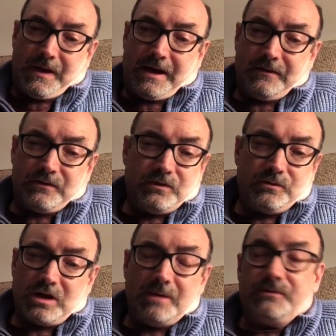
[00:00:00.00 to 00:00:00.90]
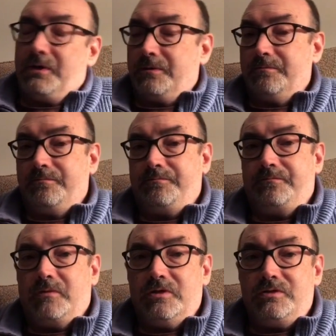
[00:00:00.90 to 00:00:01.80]
And there's no jobs here.
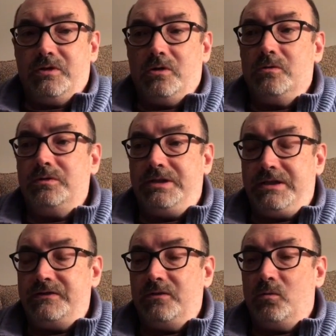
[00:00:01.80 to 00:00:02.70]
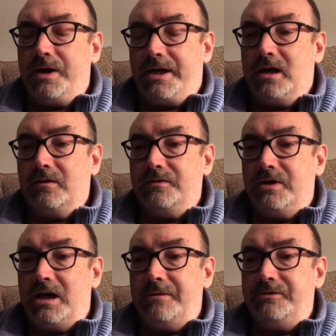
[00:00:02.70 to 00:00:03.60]
There's no decent white-collar
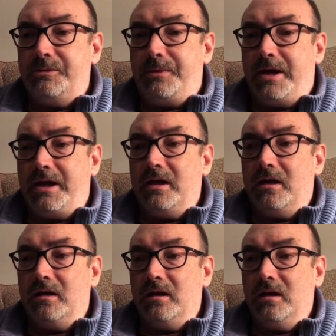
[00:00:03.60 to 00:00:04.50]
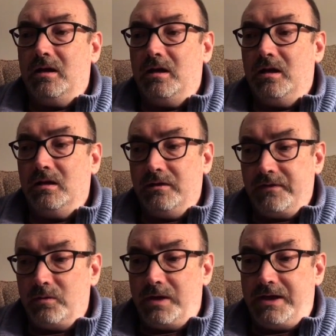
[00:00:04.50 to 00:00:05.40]
jobs that pay a, a
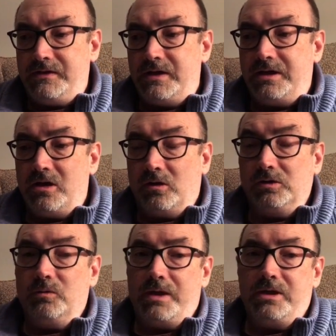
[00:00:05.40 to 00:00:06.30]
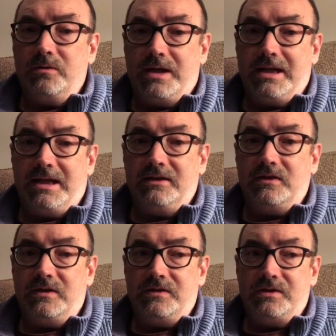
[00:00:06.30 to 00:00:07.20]
living wage, and the only way you get
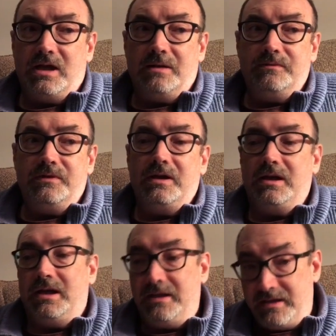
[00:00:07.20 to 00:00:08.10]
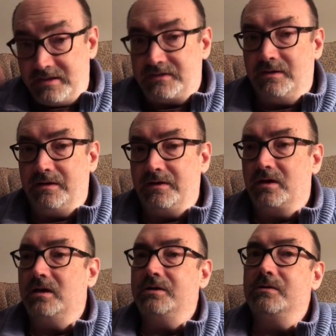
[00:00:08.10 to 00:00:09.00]
into these jobs in this area of the
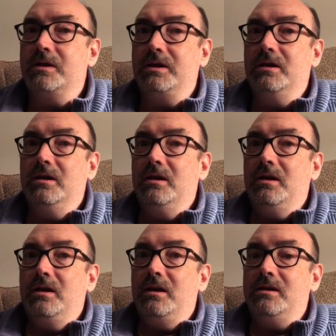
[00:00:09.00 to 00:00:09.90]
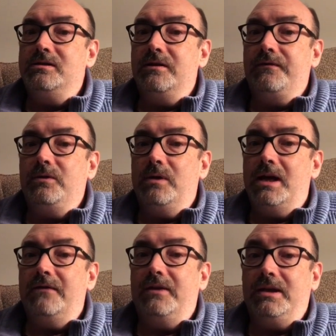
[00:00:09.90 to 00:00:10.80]
country is if you
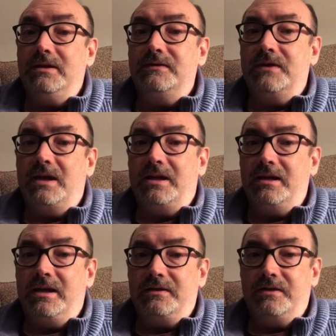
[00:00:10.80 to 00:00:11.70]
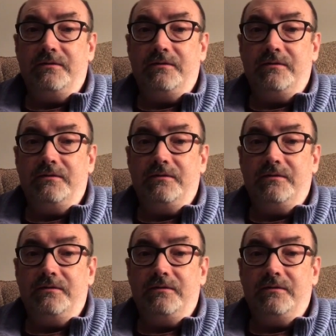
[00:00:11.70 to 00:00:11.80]
have an inside connection.